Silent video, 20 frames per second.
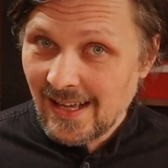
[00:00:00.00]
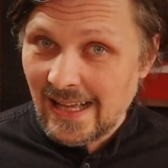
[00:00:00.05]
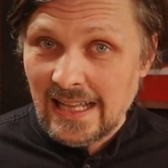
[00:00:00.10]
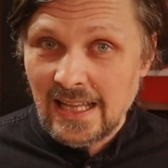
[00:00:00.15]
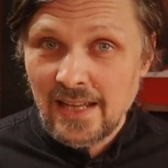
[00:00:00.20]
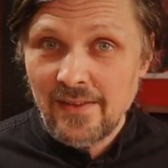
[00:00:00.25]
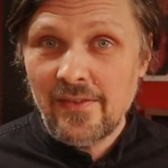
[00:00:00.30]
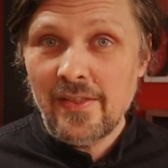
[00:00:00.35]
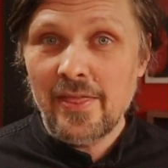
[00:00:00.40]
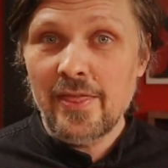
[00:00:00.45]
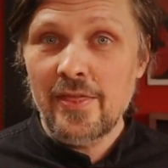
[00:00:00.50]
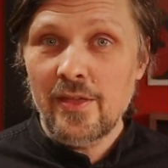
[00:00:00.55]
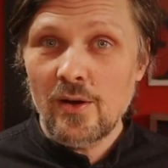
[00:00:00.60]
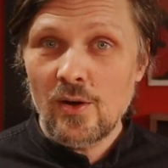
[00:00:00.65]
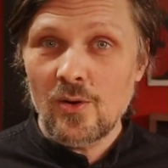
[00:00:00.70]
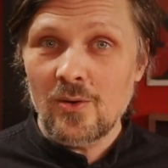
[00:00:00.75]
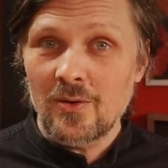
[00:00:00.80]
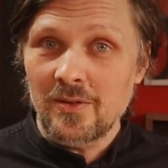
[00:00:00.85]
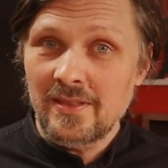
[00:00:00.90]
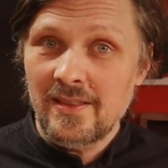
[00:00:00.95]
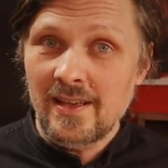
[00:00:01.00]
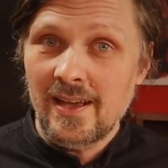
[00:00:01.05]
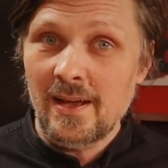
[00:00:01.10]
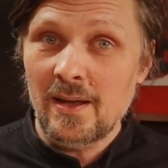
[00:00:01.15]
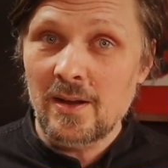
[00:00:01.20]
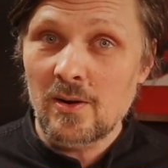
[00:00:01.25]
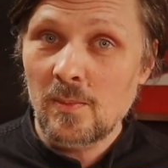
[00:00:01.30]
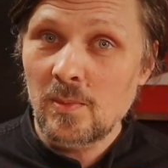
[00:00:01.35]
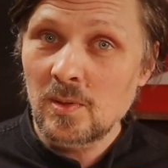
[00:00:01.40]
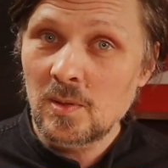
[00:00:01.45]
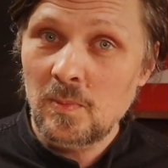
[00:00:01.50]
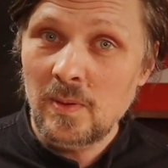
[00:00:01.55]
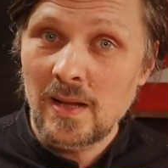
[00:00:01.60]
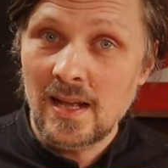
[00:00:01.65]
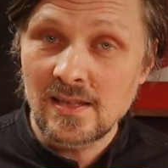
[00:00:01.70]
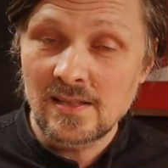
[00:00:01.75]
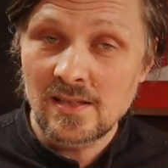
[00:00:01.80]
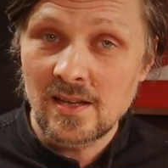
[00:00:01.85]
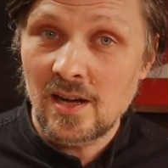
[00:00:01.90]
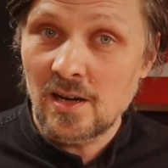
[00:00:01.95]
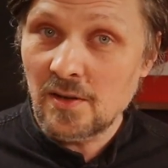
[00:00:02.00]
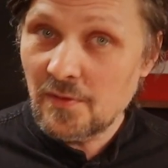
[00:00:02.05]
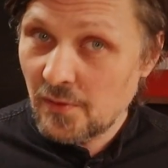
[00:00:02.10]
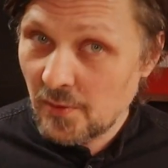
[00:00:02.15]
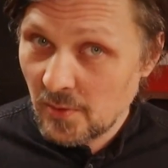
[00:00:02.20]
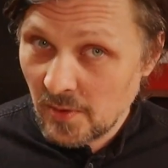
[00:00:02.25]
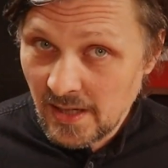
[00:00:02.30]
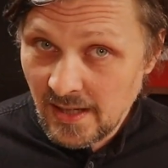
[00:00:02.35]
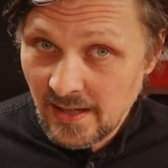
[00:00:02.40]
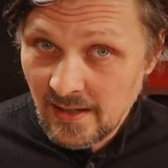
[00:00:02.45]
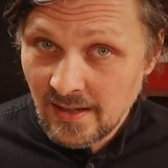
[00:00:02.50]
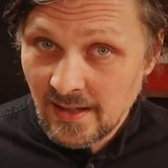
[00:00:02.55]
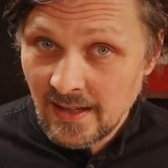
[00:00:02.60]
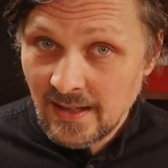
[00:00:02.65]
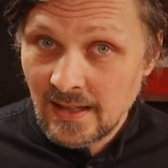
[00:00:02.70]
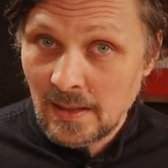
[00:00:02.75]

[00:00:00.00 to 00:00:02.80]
And even though the robot plans are free,